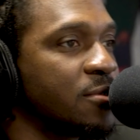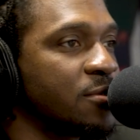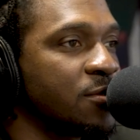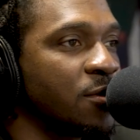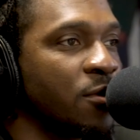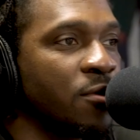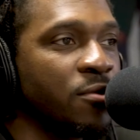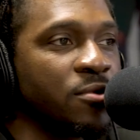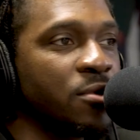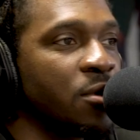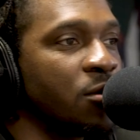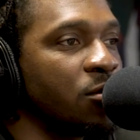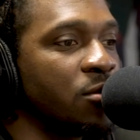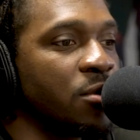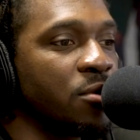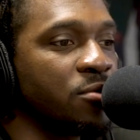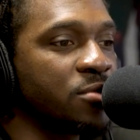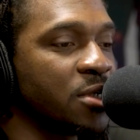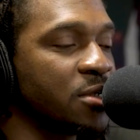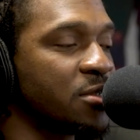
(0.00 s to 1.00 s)

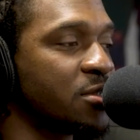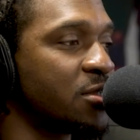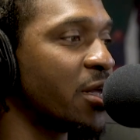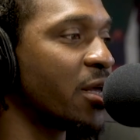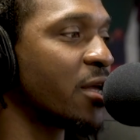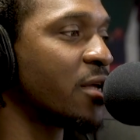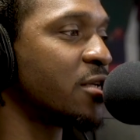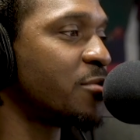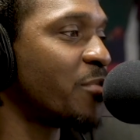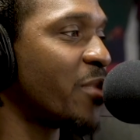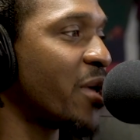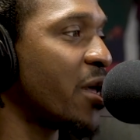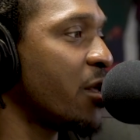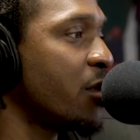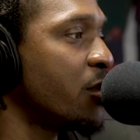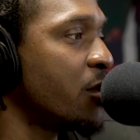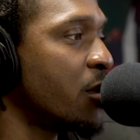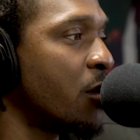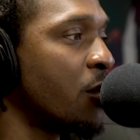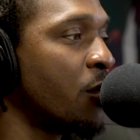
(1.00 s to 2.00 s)
No such thing as bait.
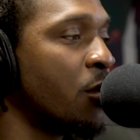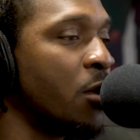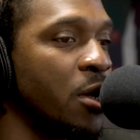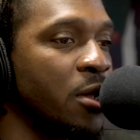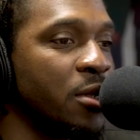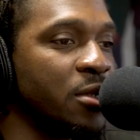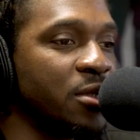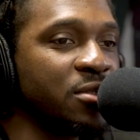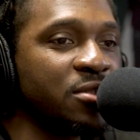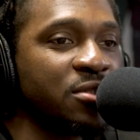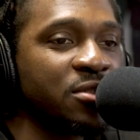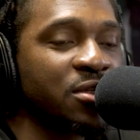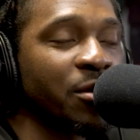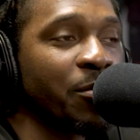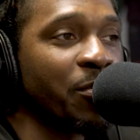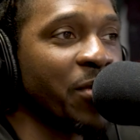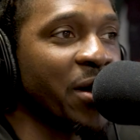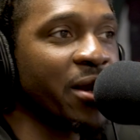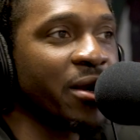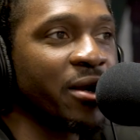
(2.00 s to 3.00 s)
You know, this is
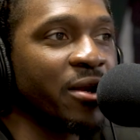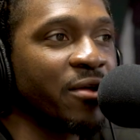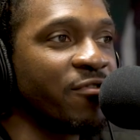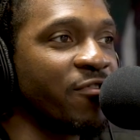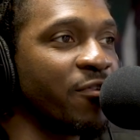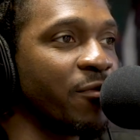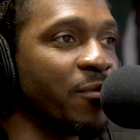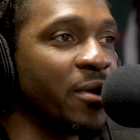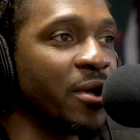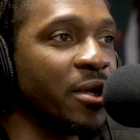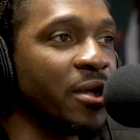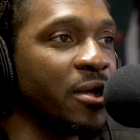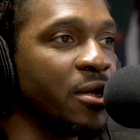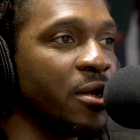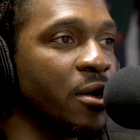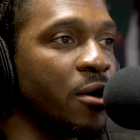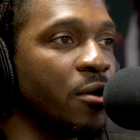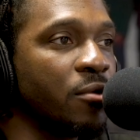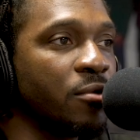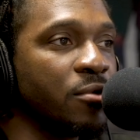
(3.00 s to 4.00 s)
competitive for me.
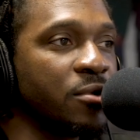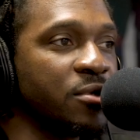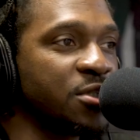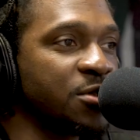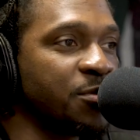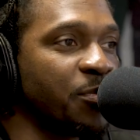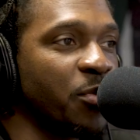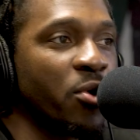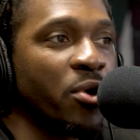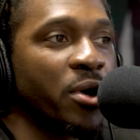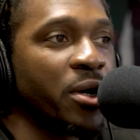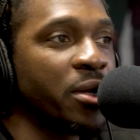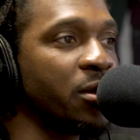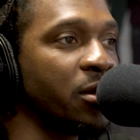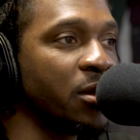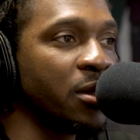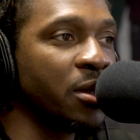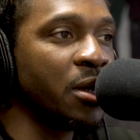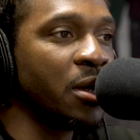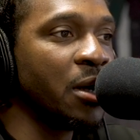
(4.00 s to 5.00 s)
You know, it's sport.
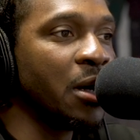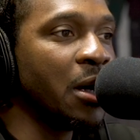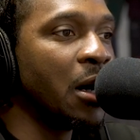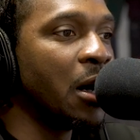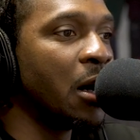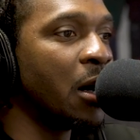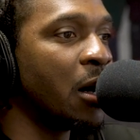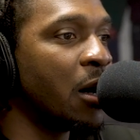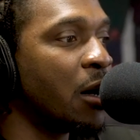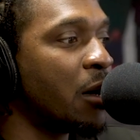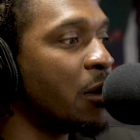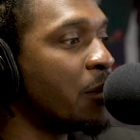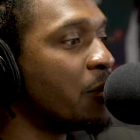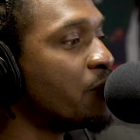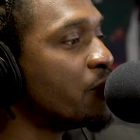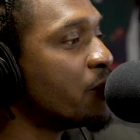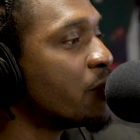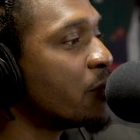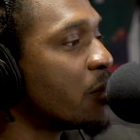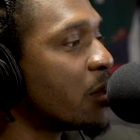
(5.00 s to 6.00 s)

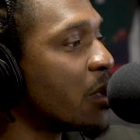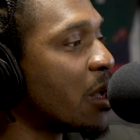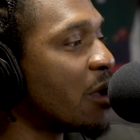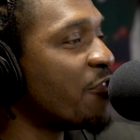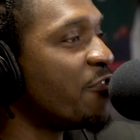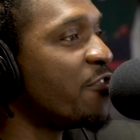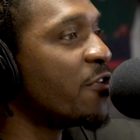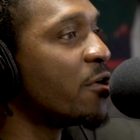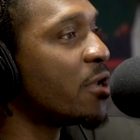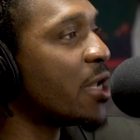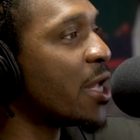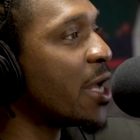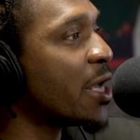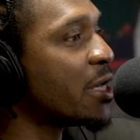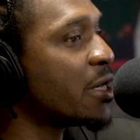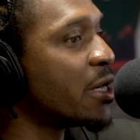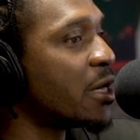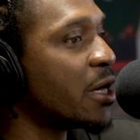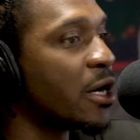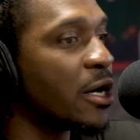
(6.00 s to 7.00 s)
I feel
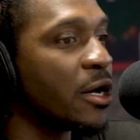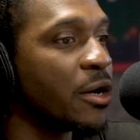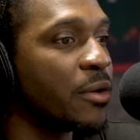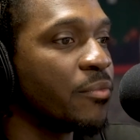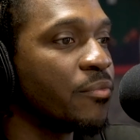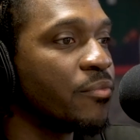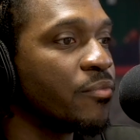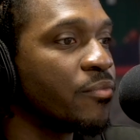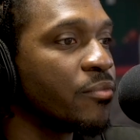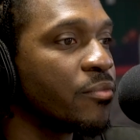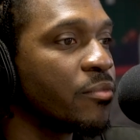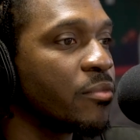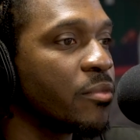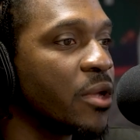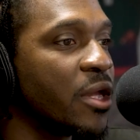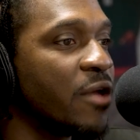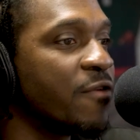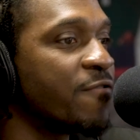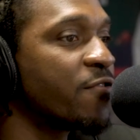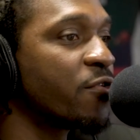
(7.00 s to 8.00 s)
like
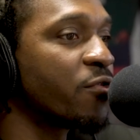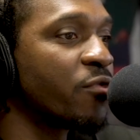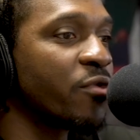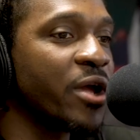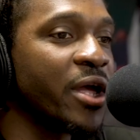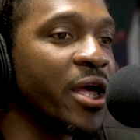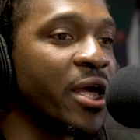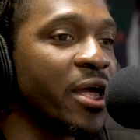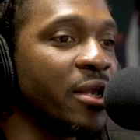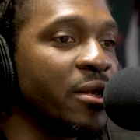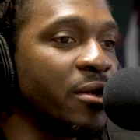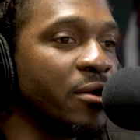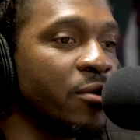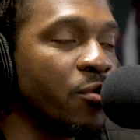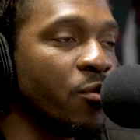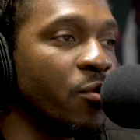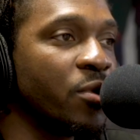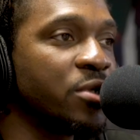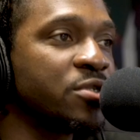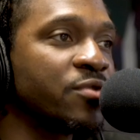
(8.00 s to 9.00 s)
Infrared
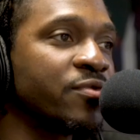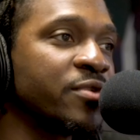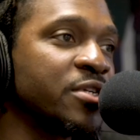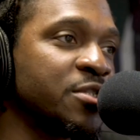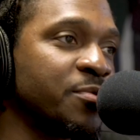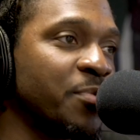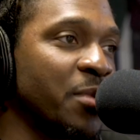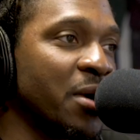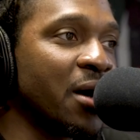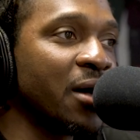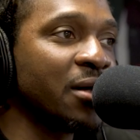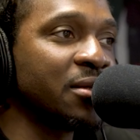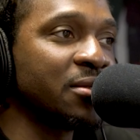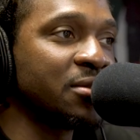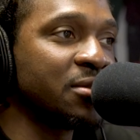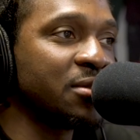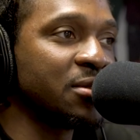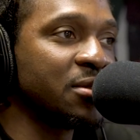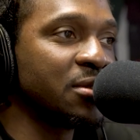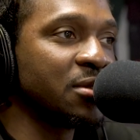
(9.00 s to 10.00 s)
was a
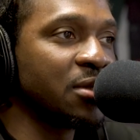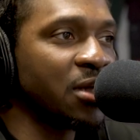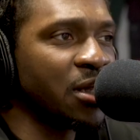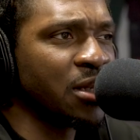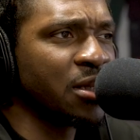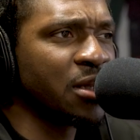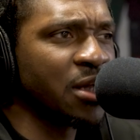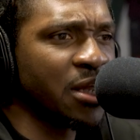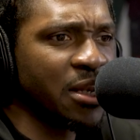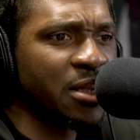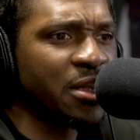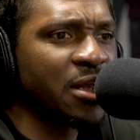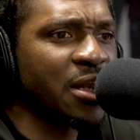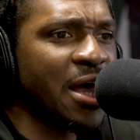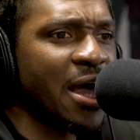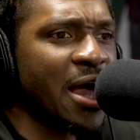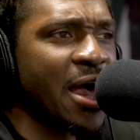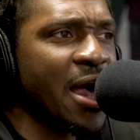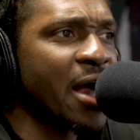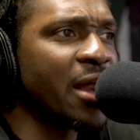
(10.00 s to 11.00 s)
response that
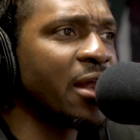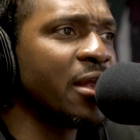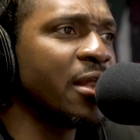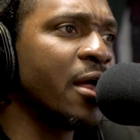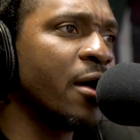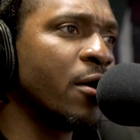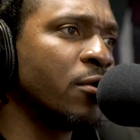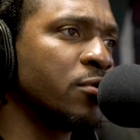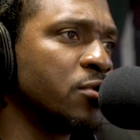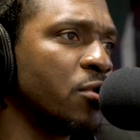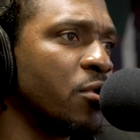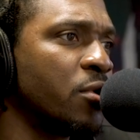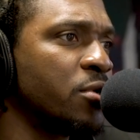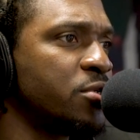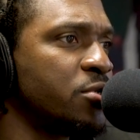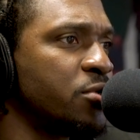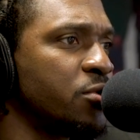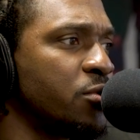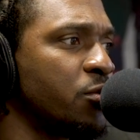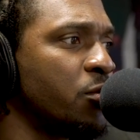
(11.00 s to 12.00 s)
I had and held on
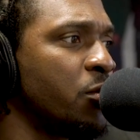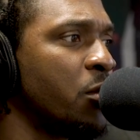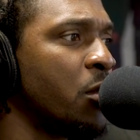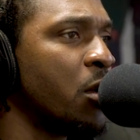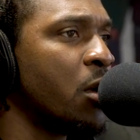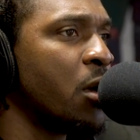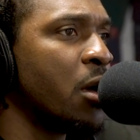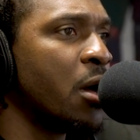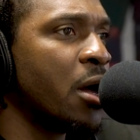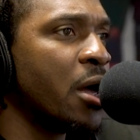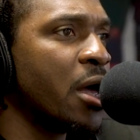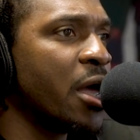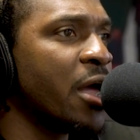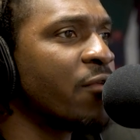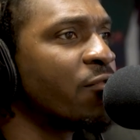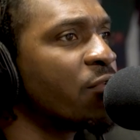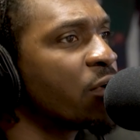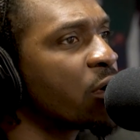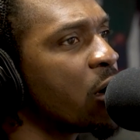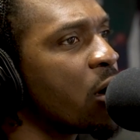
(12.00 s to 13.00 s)
to
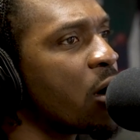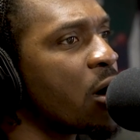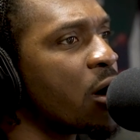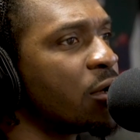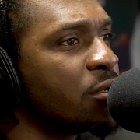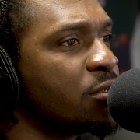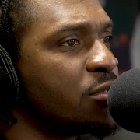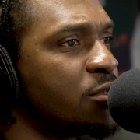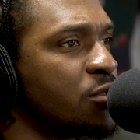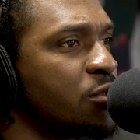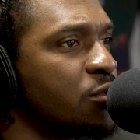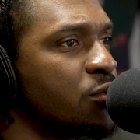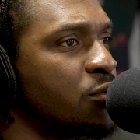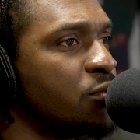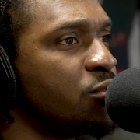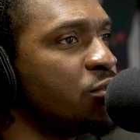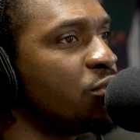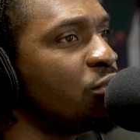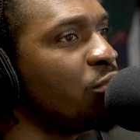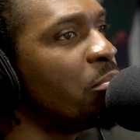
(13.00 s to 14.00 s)
in regards
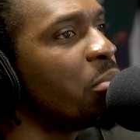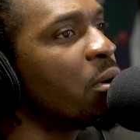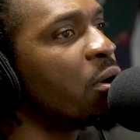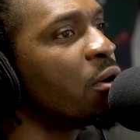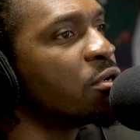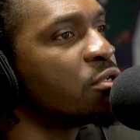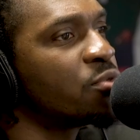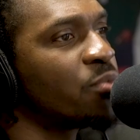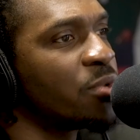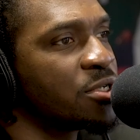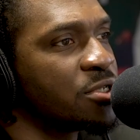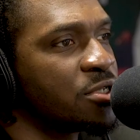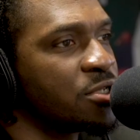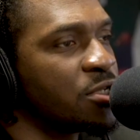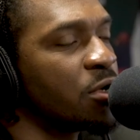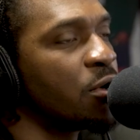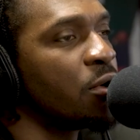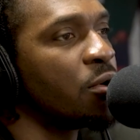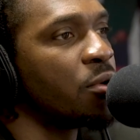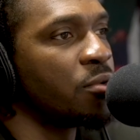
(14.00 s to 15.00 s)
to two birds, one
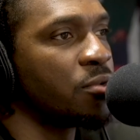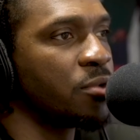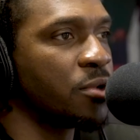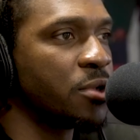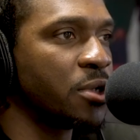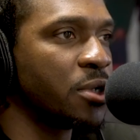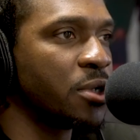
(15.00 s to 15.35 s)
stone.